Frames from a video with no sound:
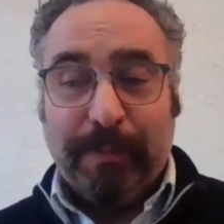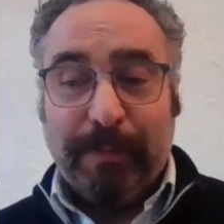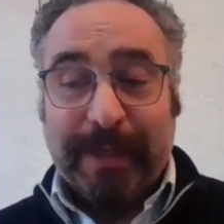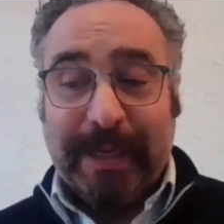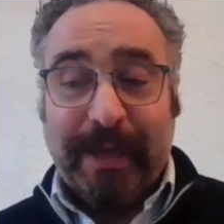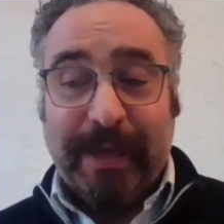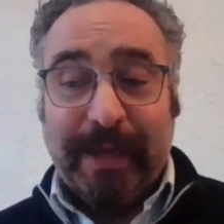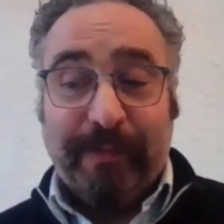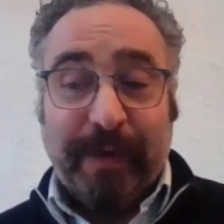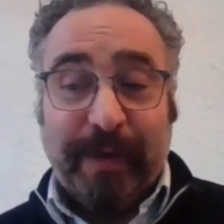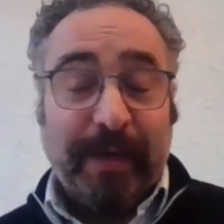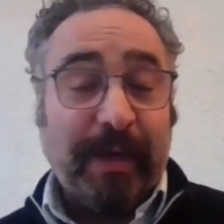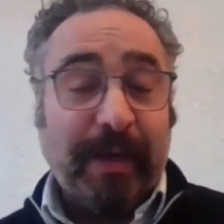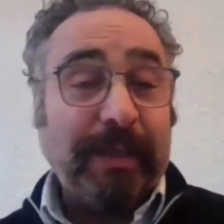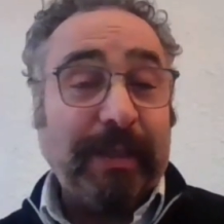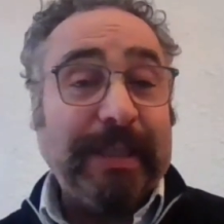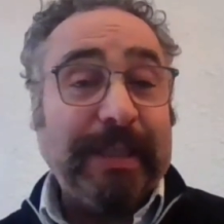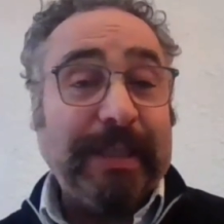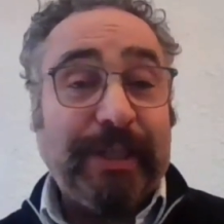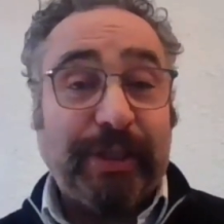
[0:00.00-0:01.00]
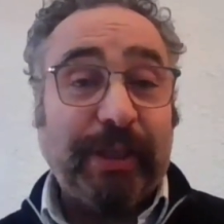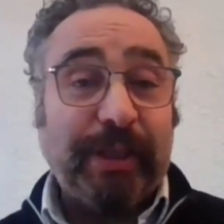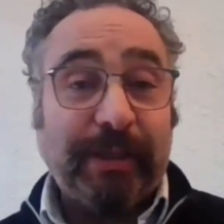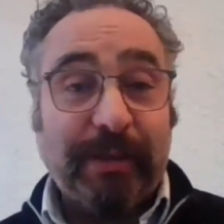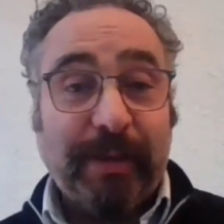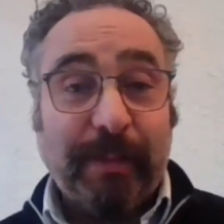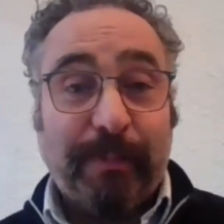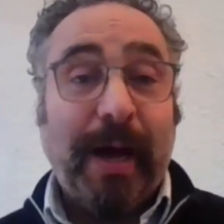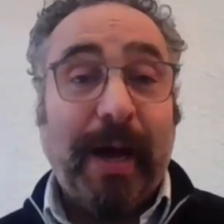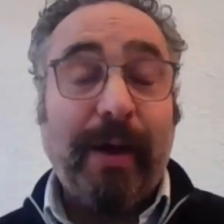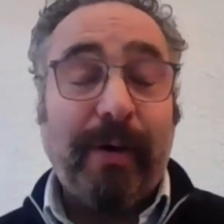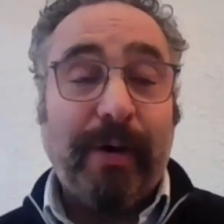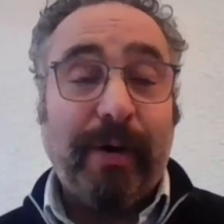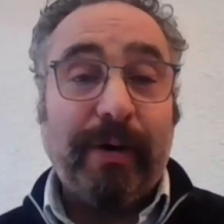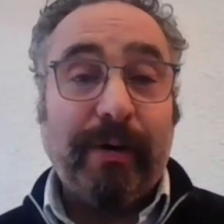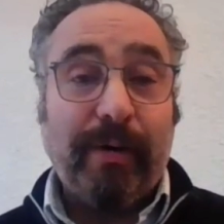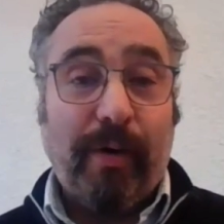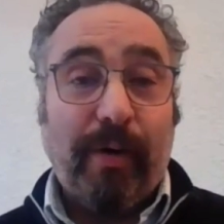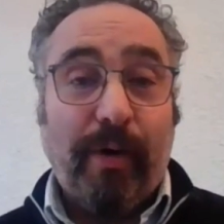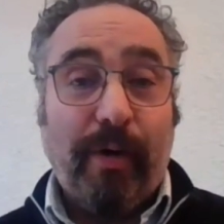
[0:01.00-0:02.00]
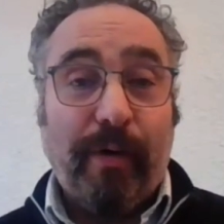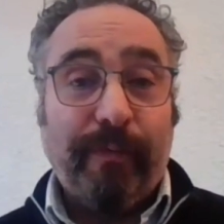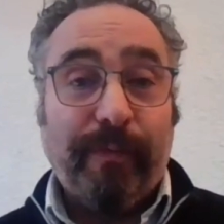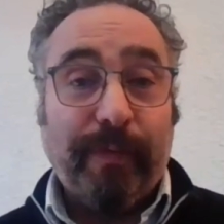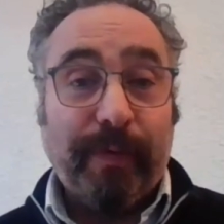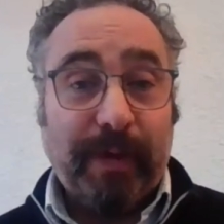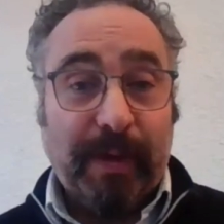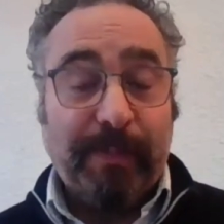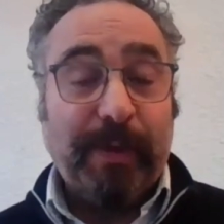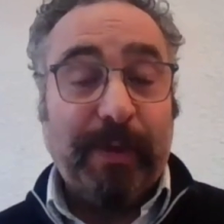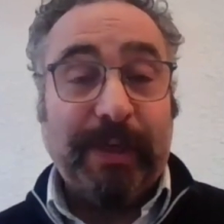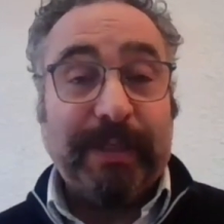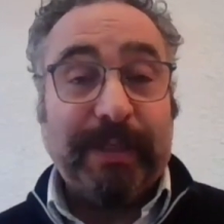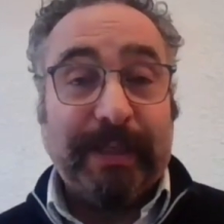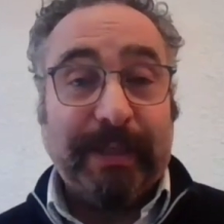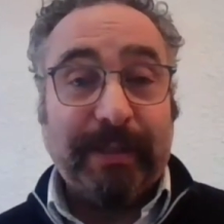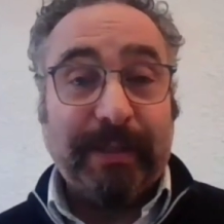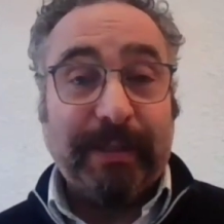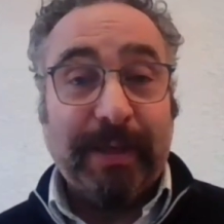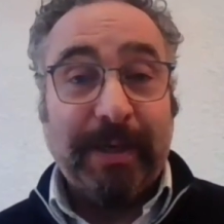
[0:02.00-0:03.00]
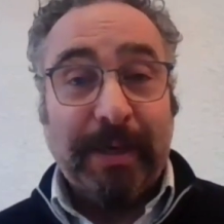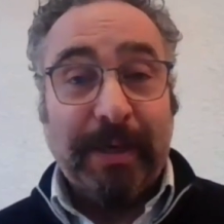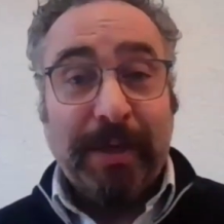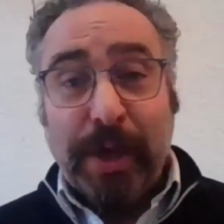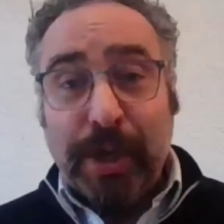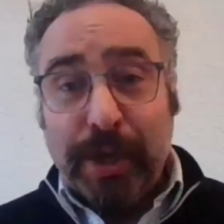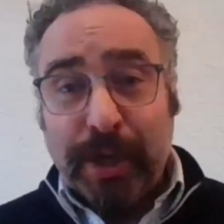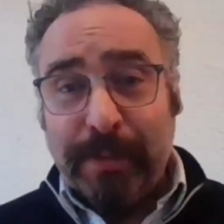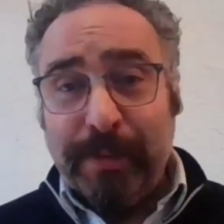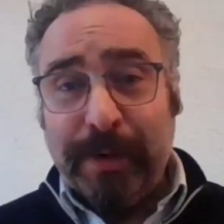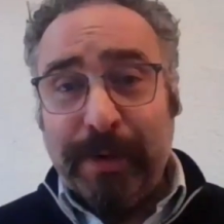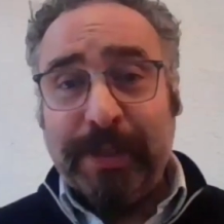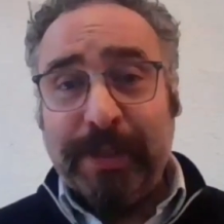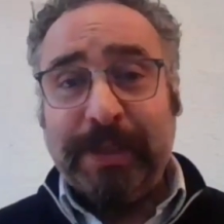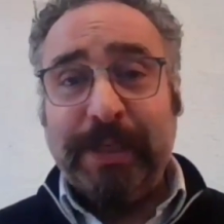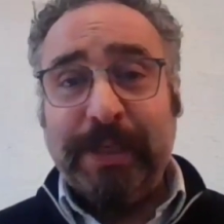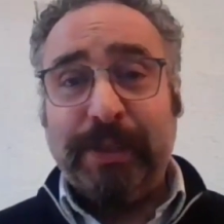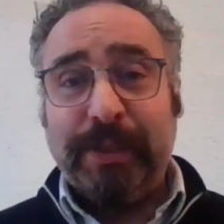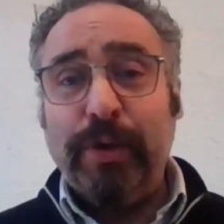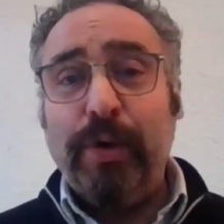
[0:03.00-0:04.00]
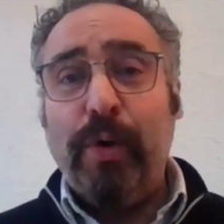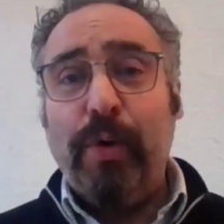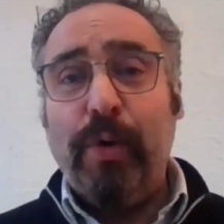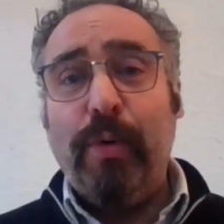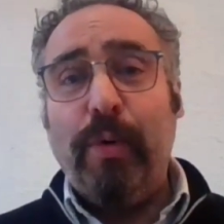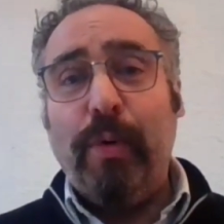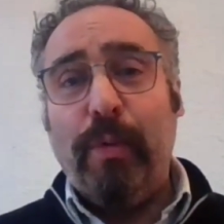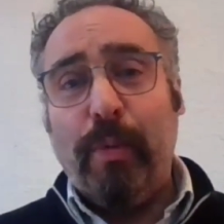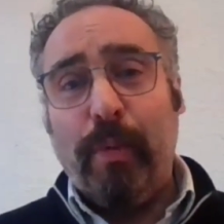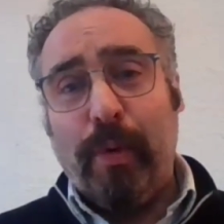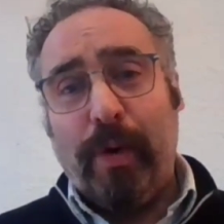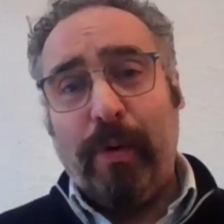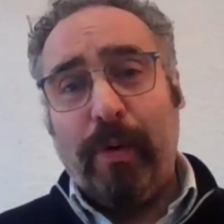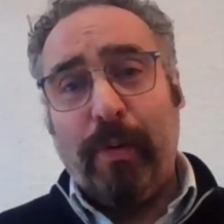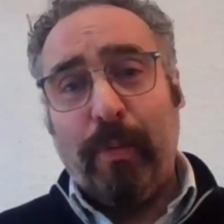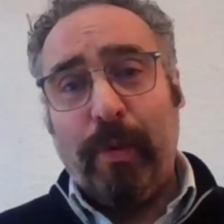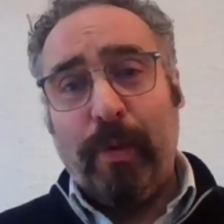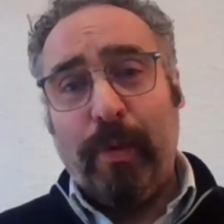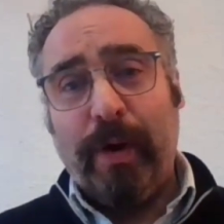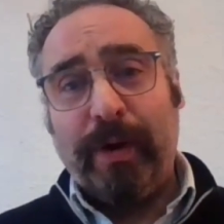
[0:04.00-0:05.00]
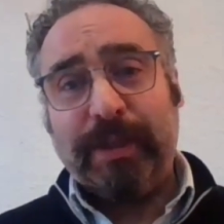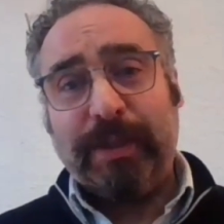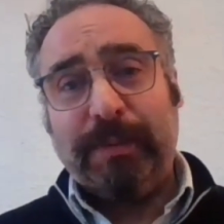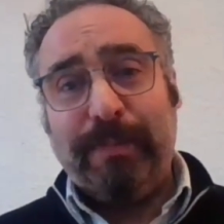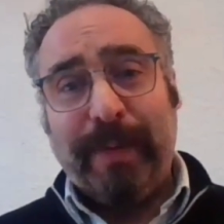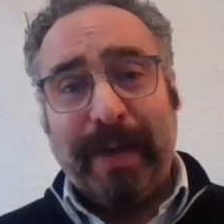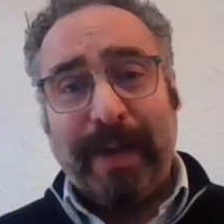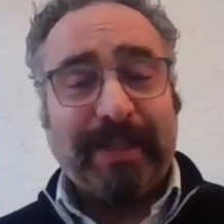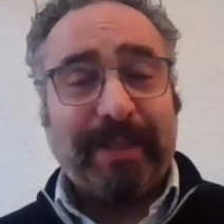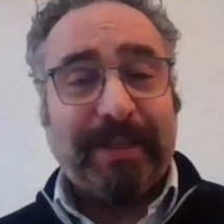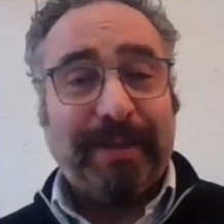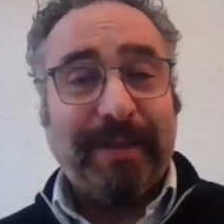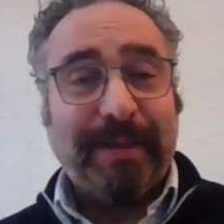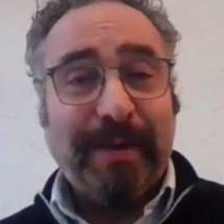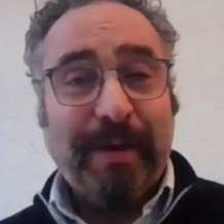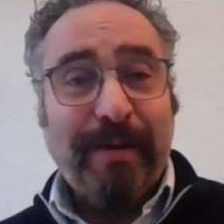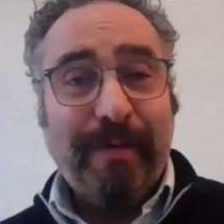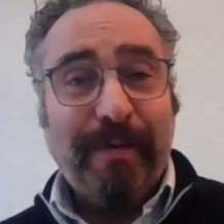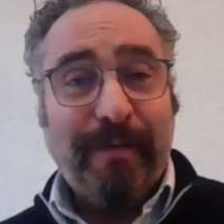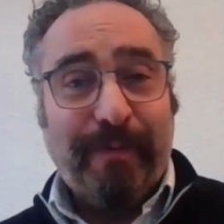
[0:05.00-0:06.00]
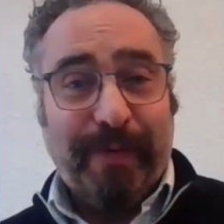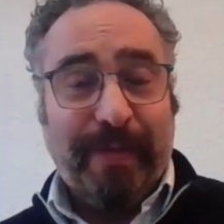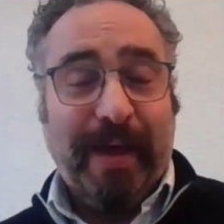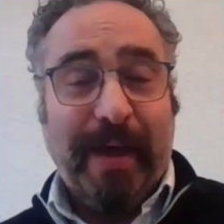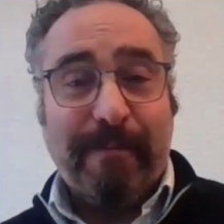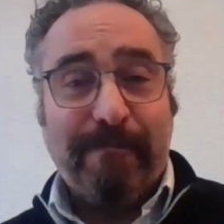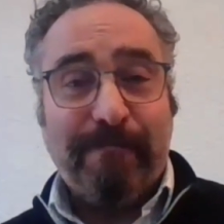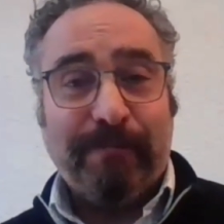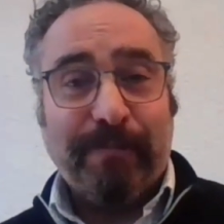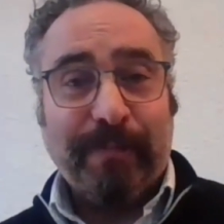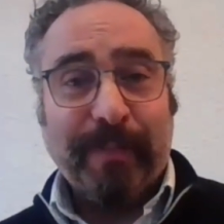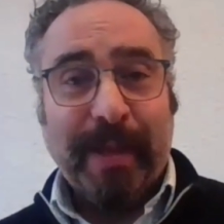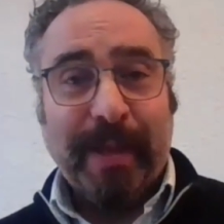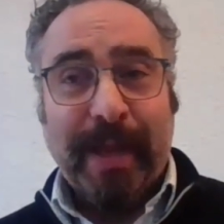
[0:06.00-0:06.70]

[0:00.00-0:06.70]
believe in unleashing the power of communities. Communities know what works best for them.